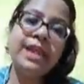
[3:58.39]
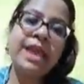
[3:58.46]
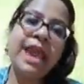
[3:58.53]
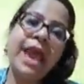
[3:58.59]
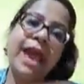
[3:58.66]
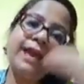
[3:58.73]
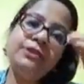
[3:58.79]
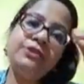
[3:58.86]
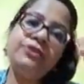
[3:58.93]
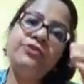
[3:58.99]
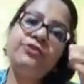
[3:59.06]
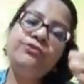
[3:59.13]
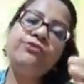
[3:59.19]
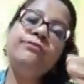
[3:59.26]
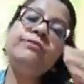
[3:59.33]
and your
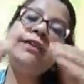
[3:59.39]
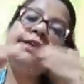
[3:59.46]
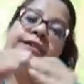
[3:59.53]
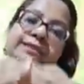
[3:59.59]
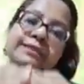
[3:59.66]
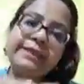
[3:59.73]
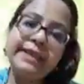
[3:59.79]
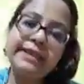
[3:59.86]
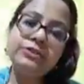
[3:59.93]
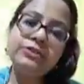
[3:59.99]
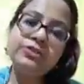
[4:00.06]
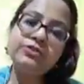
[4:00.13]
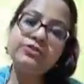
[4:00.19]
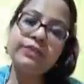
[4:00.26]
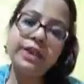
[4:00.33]
room, is linked
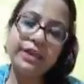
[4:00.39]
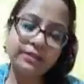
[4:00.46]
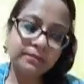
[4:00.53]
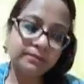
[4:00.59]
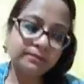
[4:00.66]
together.